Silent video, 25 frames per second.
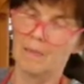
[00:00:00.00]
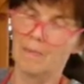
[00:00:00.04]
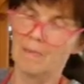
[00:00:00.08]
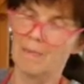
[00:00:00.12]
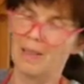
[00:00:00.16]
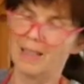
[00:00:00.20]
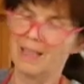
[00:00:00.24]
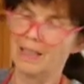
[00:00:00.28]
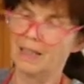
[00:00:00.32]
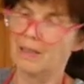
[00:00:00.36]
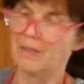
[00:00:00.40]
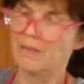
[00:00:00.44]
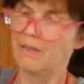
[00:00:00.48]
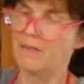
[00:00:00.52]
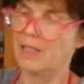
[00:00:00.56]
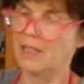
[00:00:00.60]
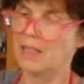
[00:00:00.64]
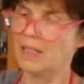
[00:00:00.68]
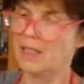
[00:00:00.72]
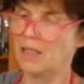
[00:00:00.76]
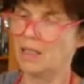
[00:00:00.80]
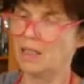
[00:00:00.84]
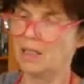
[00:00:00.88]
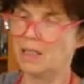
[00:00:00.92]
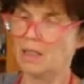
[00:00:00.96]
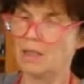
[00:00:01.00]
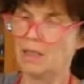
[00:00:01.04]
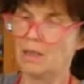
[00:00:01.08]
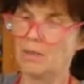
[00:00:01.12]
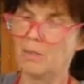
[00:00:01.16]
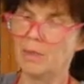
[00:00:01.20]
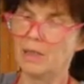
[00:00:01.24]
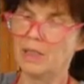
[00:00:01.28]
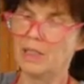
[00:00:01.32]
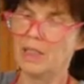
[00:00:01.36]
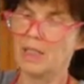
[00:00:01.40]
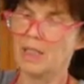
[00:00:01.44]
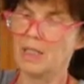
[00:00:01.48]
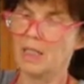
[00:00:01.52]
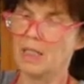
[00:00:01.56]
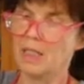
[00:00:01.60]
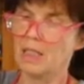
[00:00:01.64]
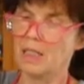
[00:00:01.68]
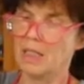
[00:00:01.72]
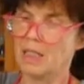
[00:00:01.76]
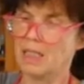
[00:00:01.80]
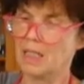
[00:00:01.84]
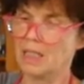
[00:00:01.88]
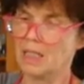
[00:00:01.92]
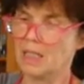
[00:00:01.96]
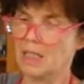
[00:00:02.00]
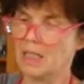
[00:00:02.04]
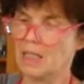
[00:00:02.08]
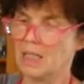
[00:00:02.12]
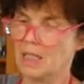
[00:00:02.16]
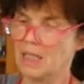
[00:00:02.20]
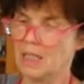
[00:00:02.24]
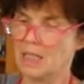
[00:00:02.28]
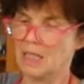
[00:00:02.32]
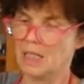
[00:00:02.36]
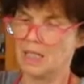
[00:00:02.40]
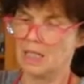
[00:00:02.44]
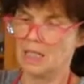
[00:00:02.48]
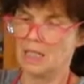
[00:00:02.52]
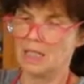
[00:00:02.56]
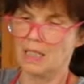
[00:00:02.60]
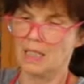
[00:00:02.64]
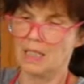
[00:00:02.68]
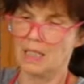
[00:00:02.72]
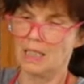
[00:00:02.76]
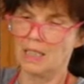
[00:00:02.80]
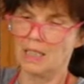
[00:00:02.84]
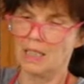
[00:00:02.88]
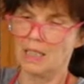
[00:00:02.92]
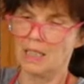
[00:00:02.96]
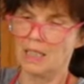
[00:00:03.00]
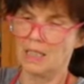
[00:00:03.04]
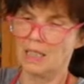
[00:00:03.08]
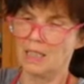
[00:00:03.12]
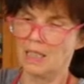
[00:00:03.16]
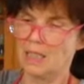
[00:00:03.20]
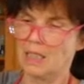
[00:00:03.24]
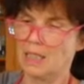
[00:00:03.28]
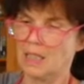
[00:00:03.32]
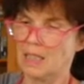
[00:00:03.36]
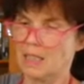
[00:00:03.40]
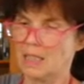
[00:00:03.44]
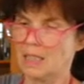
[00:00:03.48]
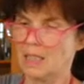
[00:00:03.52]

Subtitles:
Make it wet a little bit again.